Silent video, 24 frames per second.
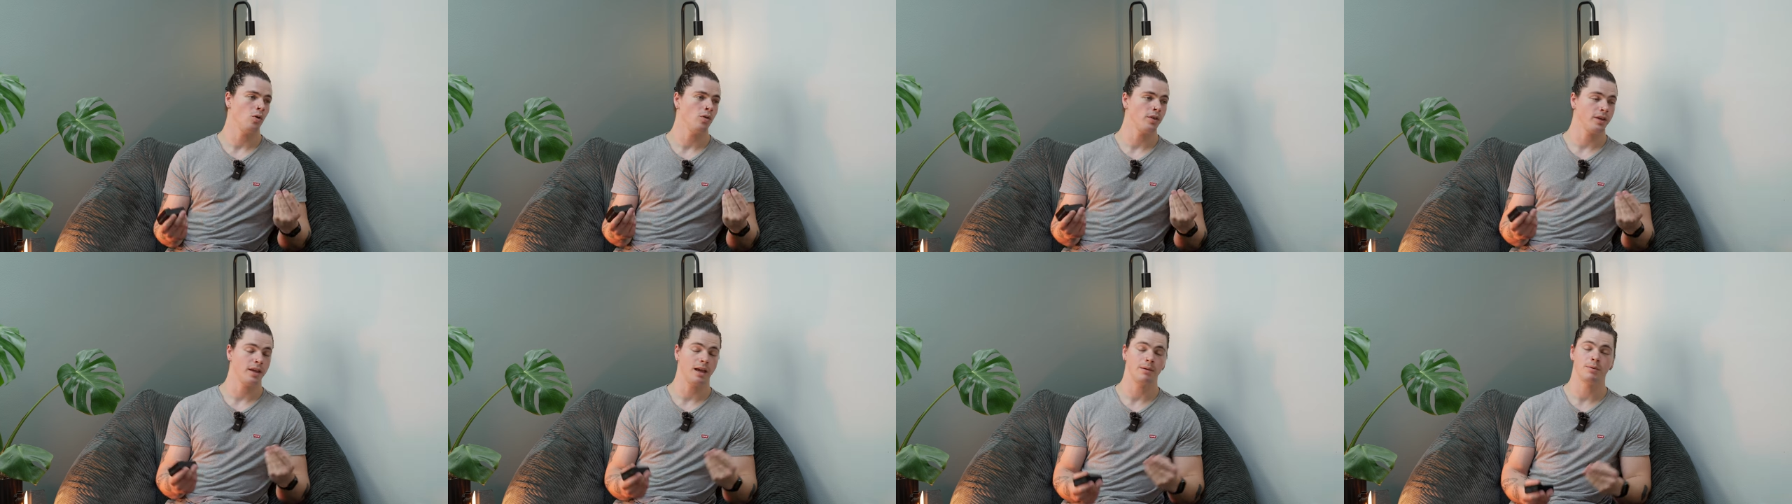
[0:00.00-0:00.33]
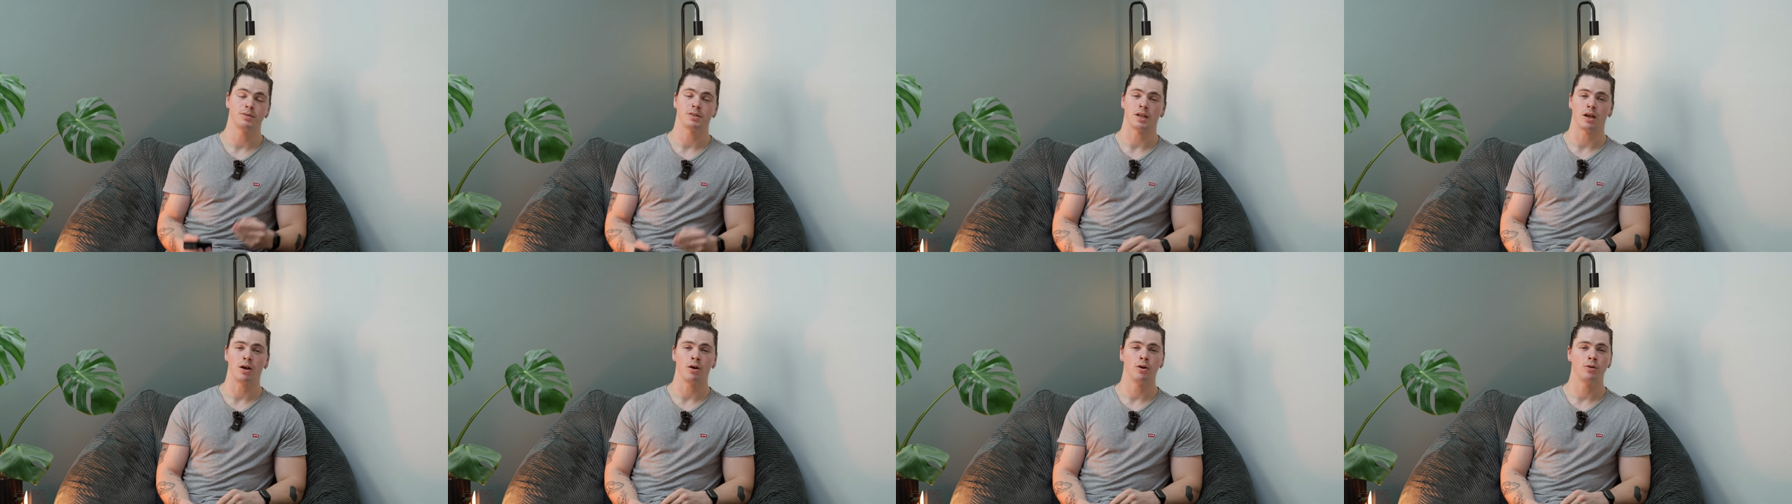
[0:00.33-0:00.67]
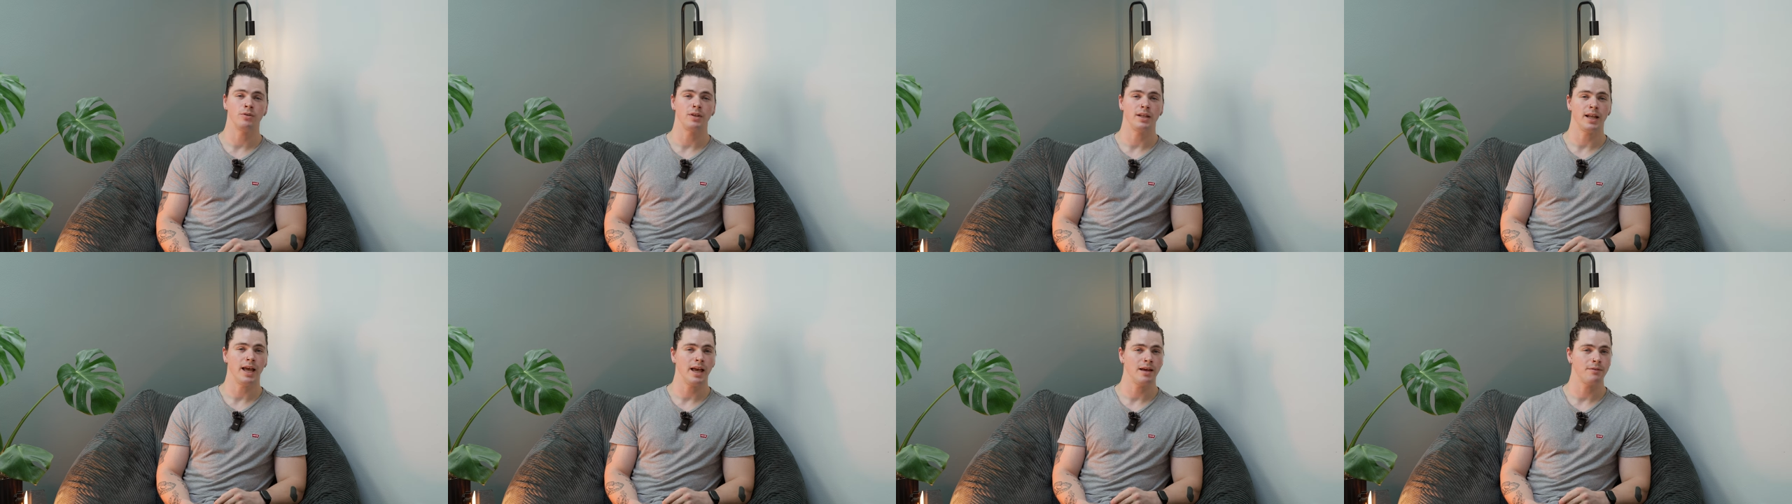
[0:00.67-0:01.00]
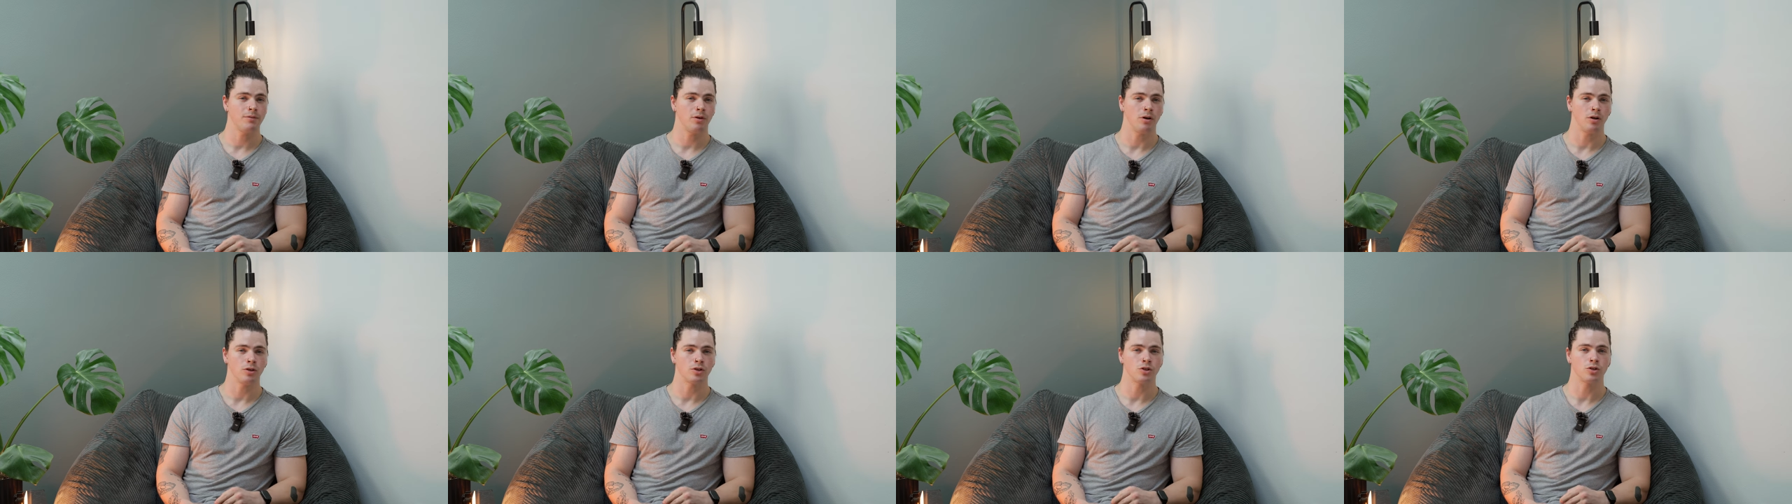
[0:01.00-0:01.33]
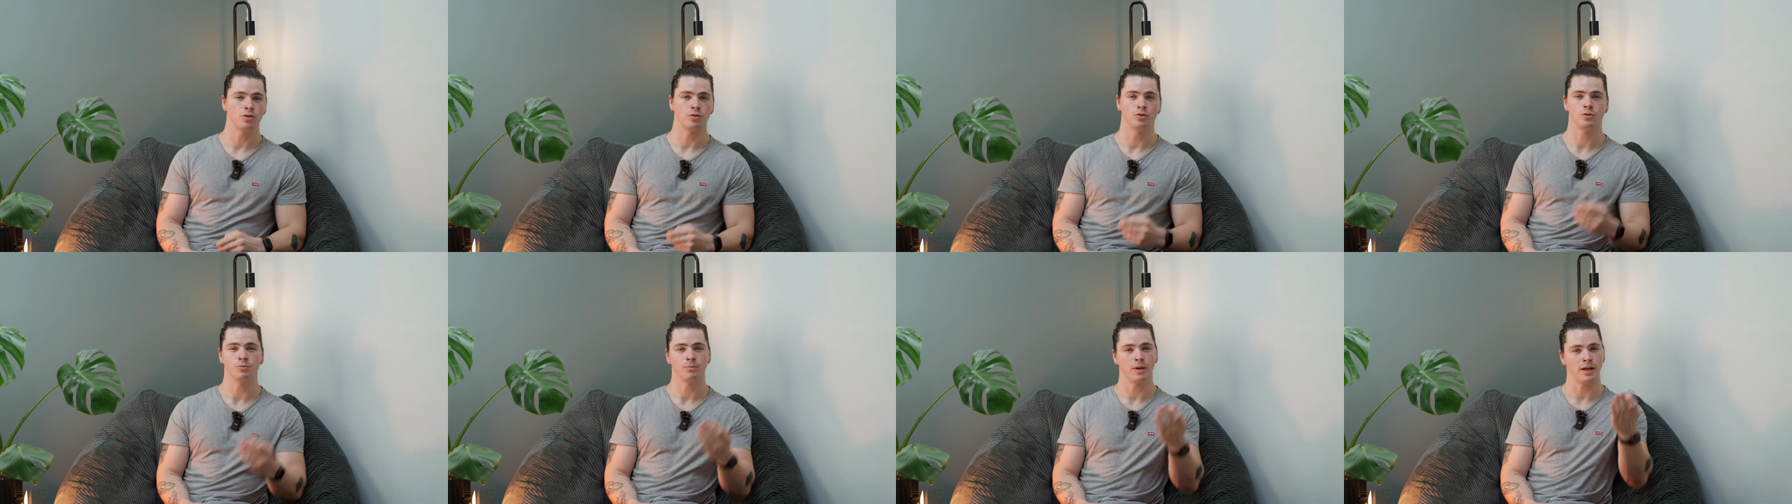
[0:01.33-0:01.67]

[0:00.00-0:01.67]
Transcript: all the cameras I own that have hot shoes,